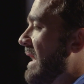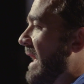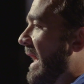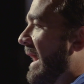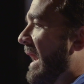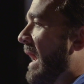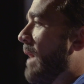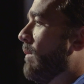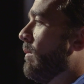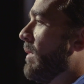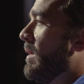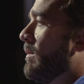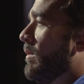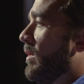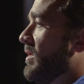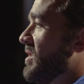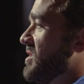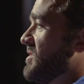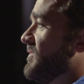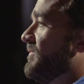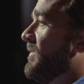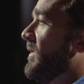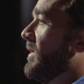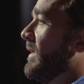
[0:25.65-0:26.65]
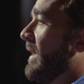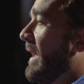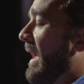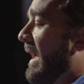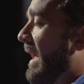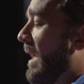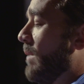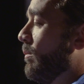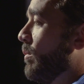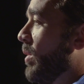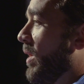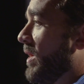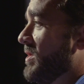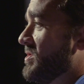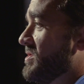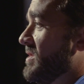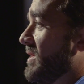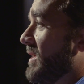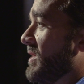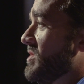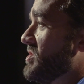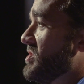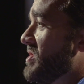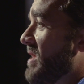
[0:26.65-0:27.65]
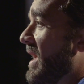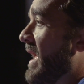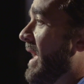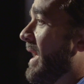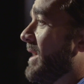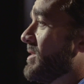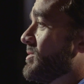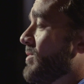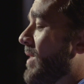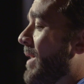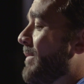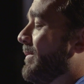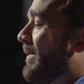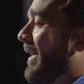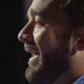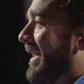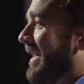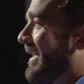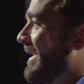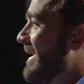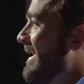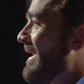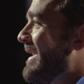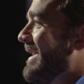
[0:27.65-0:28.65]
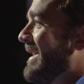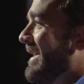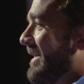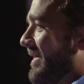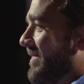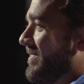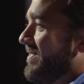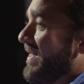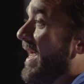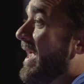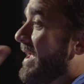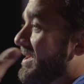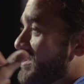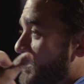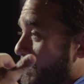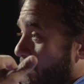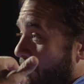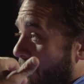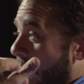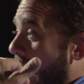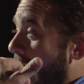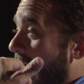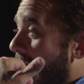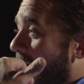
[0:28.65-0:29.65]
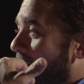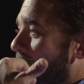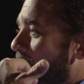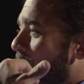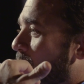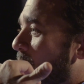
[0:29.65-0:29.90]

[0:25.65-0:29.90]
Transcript: And I remember just feeling like I got punched in the chest. I'm like, thanks, Mom.